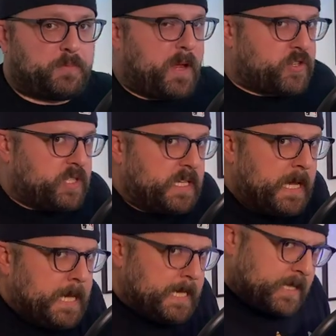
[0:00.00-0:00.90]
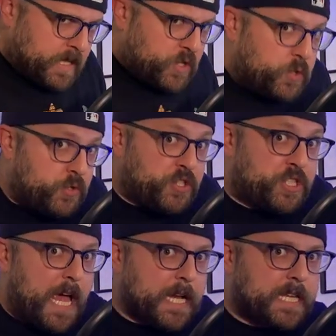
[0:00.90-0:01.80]
especially in the new
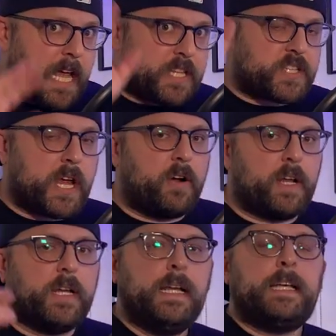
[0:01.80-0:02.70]
StatCast era,